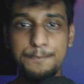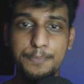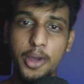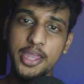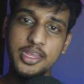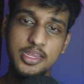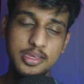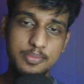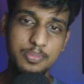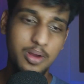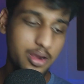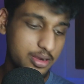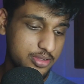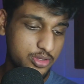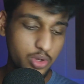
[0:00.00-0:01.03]
binding
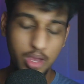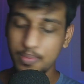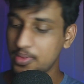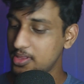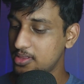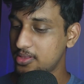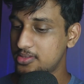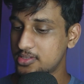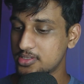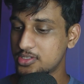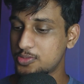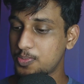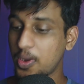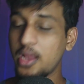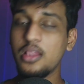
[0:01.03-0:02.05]
part. You have been this
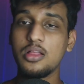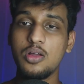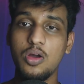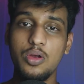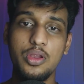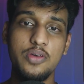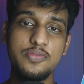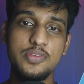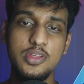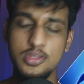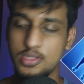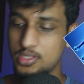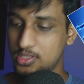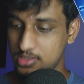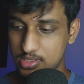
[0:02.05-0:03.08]
spinal cord of
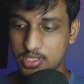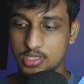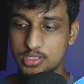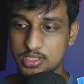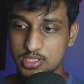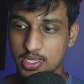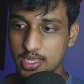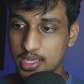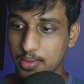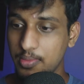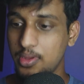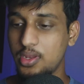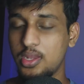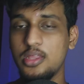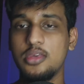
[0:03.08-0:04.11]
this
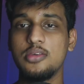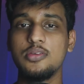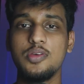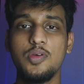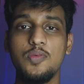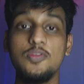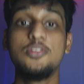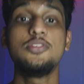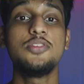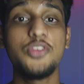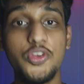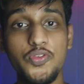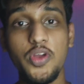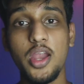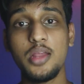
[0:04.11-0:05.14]
community, which is
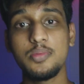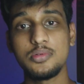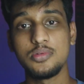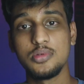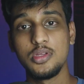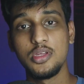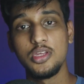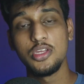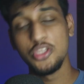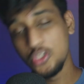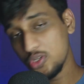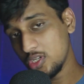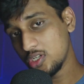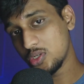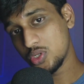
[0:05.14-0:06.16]
incredible.
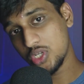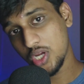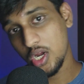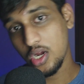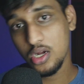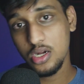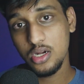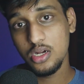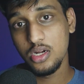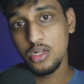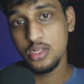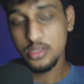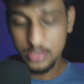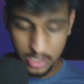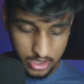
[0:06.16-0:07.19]
You need to share
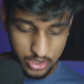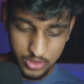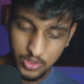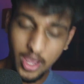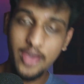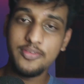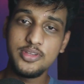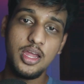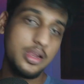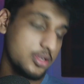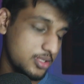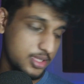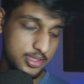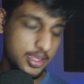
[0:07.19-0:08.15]
that you have done.